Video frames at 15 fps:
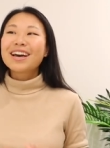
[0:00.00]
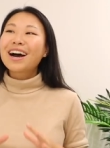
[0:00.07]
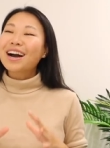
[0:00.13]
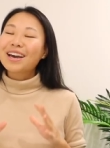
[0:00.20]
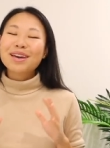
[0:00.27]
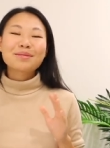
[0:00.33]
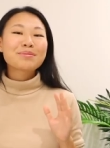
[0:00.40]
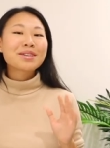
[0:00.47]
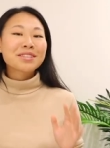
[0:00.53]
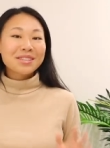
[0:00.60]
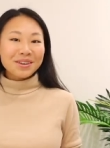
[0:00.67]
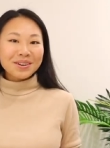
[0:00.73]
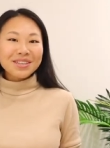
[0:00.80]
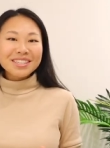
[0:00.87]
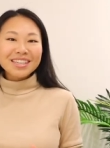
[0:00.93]
I am
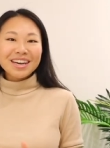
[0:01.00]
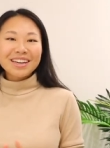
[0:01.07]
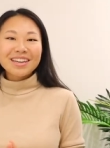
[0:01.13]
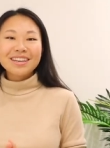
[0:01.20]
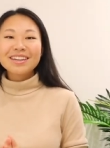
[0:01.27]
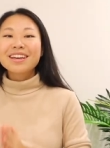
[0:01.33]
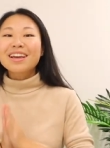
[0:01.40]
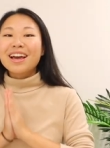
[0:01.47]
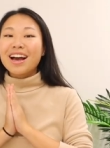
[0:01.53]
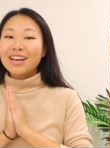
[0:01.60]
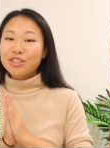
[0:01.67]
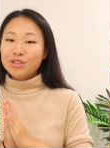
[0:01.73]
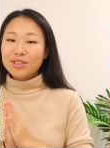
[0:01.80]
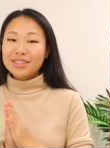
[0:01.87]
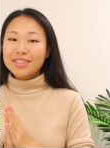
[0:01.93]
so excited.
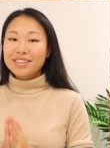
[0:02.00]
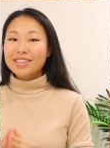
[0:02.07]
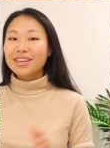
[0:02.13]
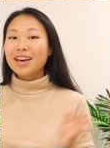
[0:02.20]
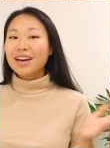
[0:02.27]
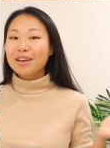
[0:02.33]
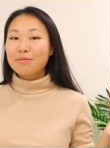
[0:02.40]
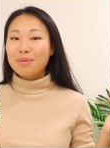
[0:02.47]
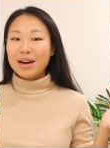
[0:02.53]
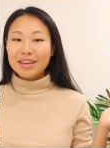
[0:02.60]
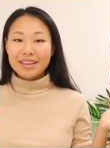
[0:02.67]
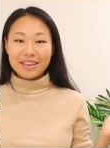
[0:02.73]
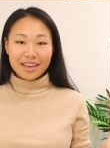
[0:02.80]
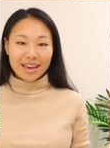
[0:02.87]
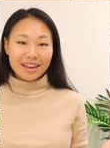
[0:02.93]
As you can see, I am
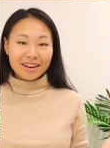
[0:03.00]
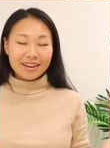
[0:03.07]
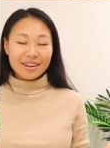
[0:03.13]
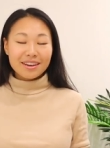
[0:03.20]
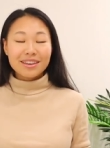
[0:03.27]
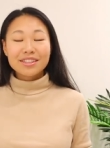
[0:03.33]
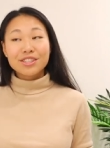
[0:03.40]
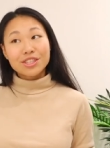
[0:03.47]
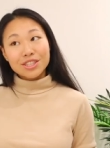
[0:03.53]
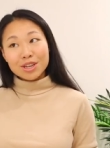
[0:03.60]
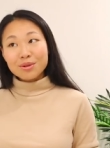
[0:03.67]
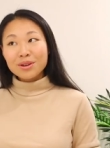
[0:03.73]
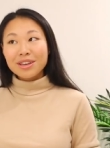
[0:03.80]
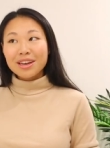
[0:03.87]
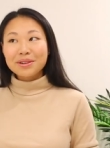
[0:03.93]
back in Canada, it's
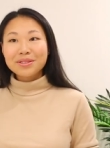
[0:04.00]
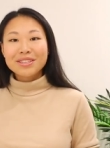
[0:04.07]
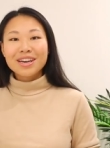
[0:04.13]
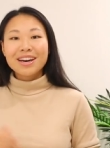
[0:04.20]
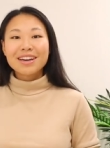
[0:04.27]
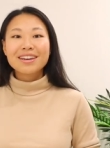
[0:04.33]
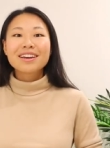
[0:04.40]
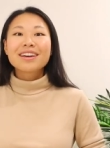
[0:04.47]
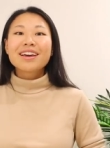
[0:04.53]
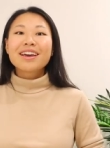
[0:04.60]
snowing outside,